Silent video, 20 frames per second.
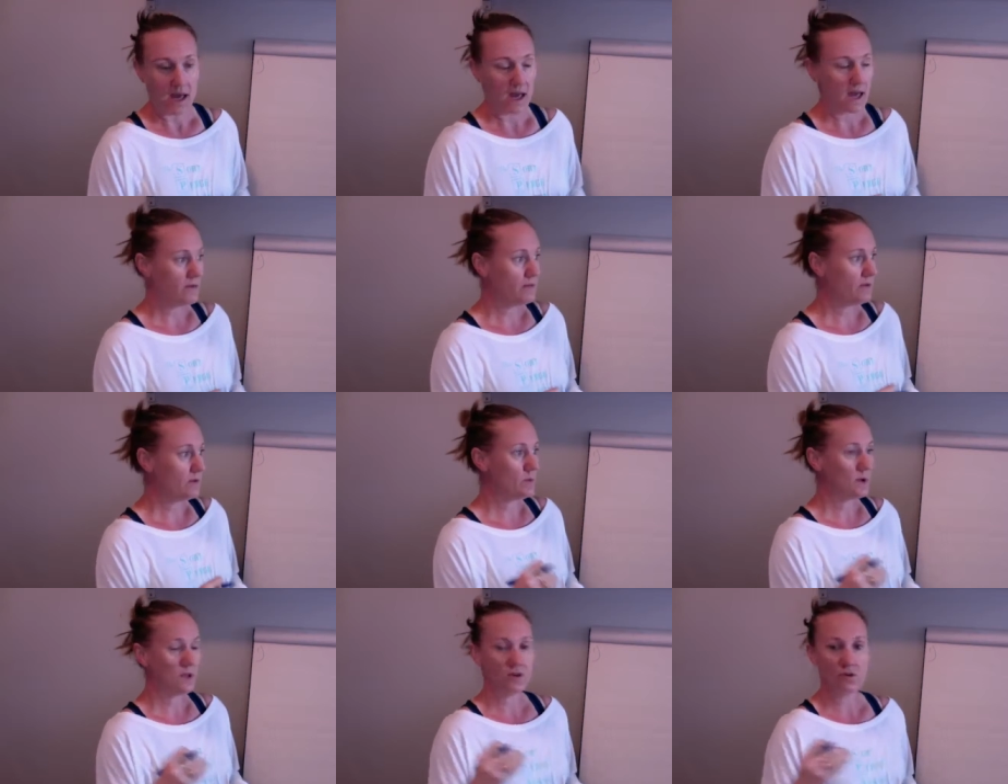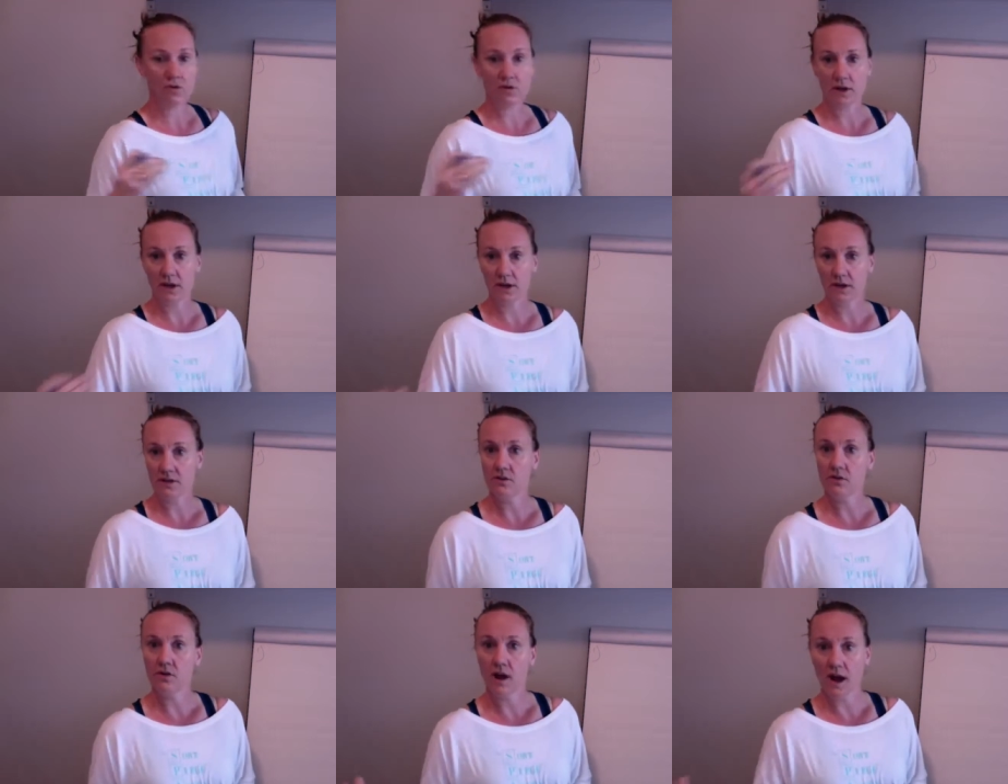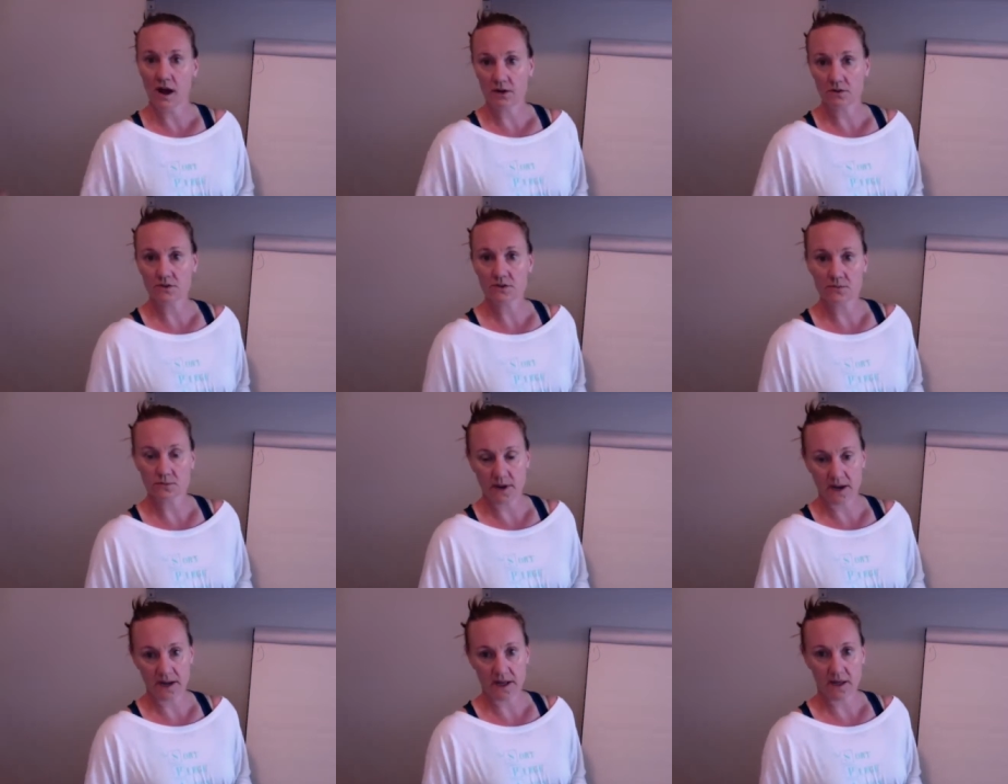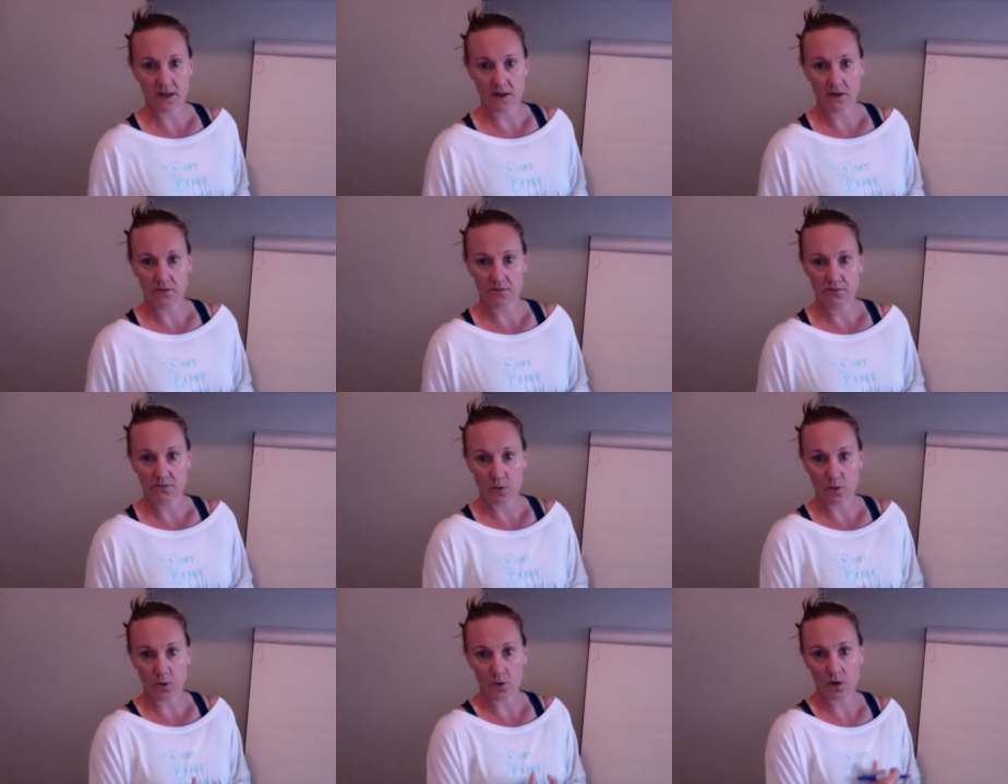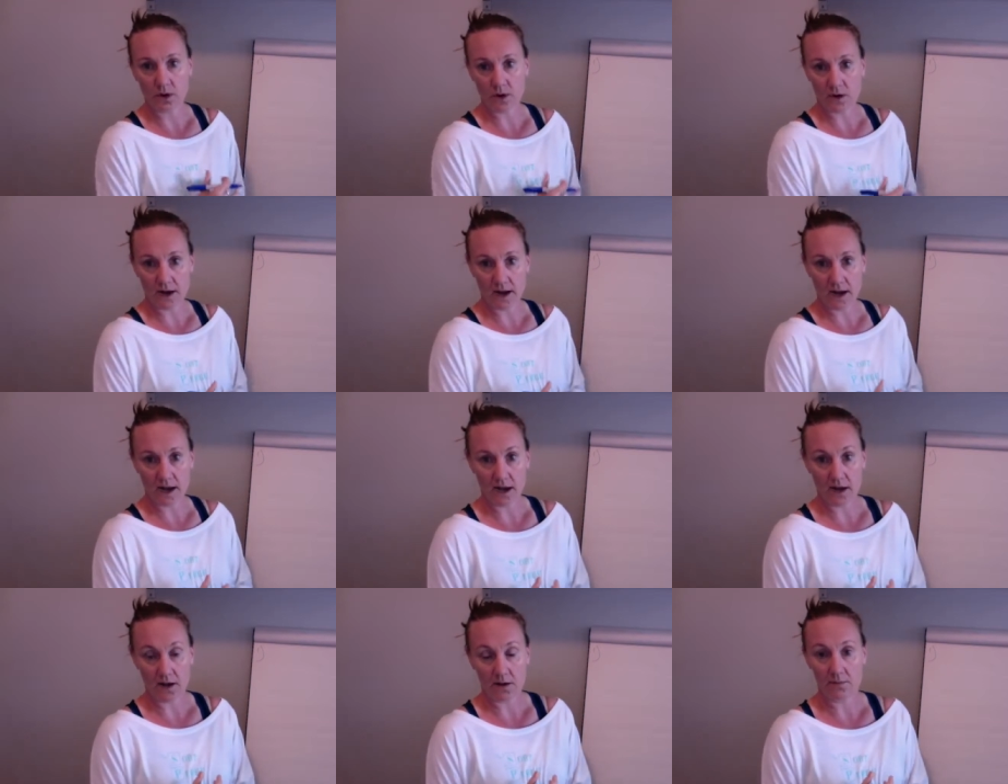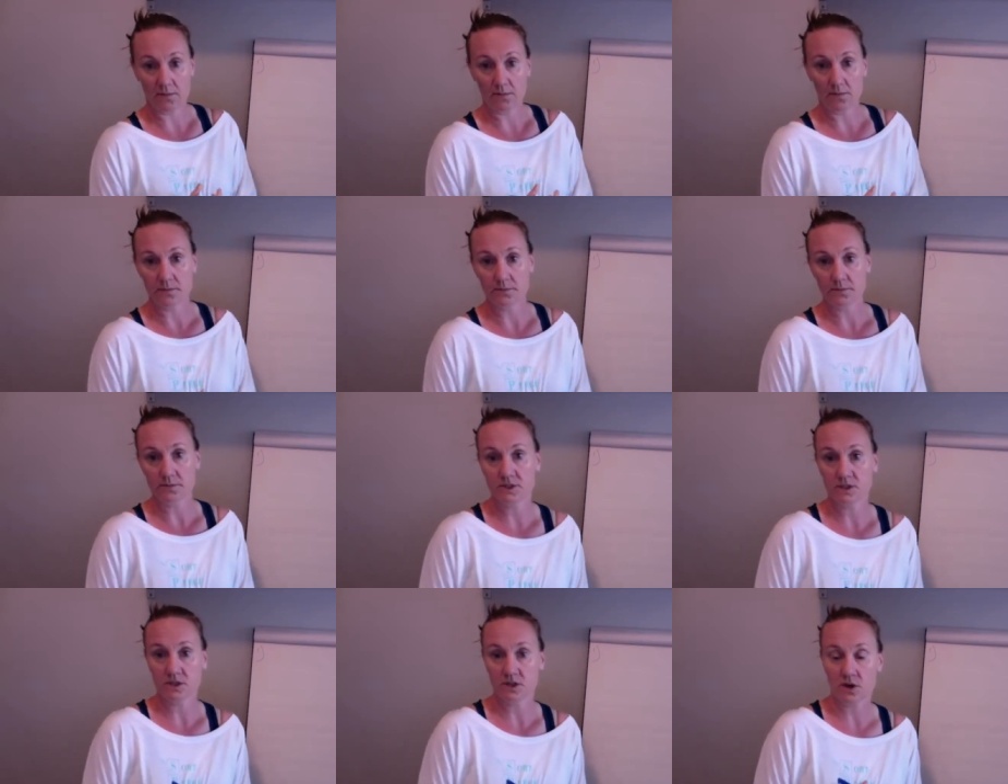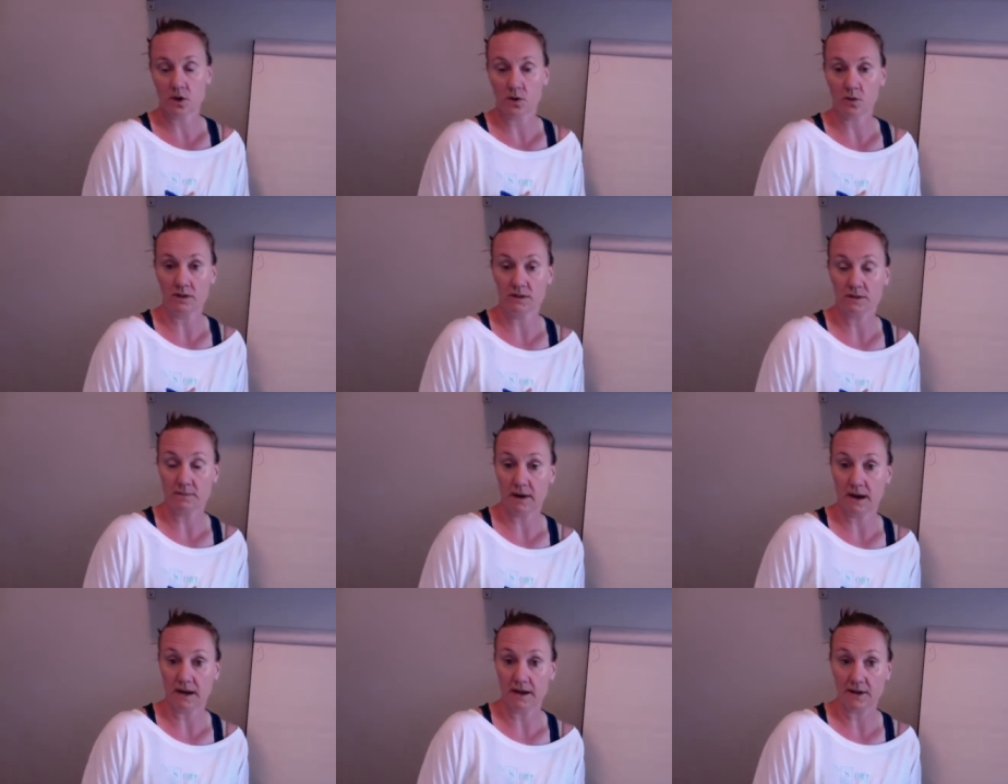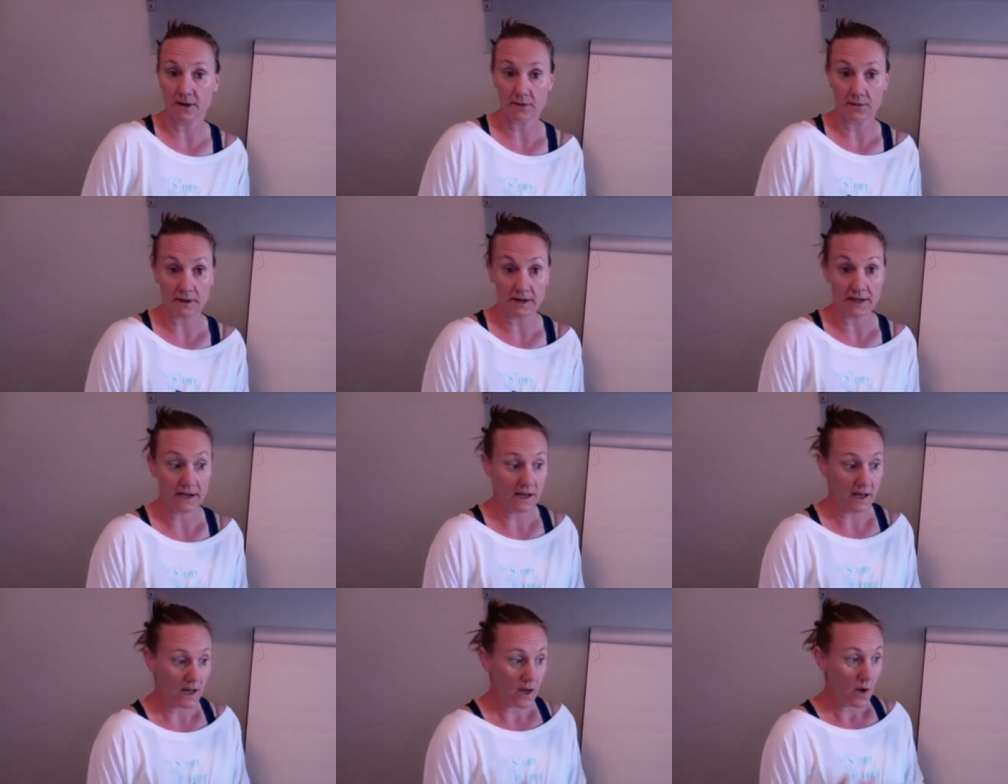even when you're getting your house ready for to go on the market, right?